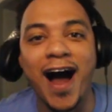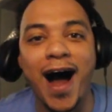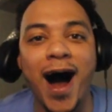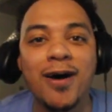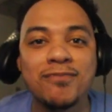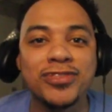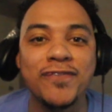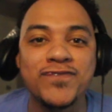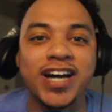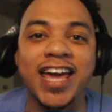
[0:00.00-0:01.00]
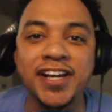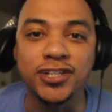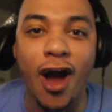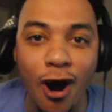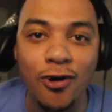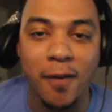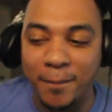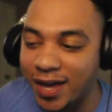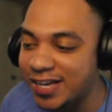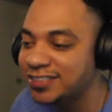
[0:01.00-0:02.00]
I'm the fucking GOAT,
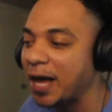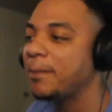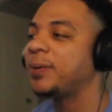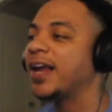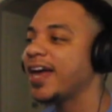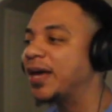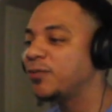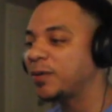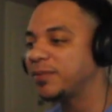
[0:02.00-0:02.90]
man. Stop playing with